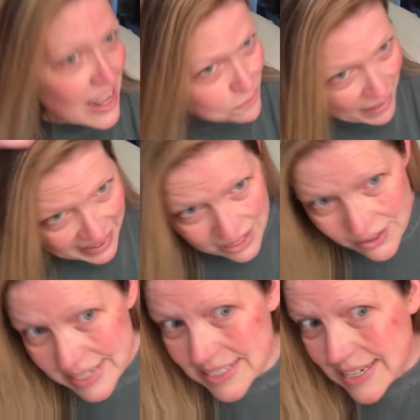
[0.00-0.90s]
My
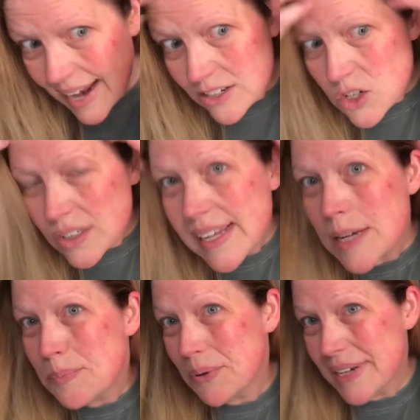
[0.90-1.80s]
hair is
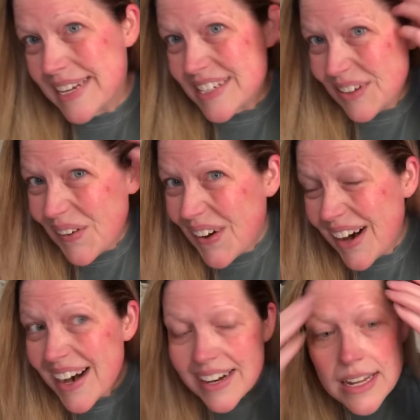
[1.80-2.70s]
naturally pretty
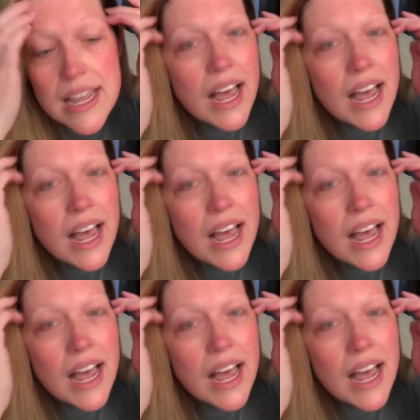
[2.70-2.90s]
dark.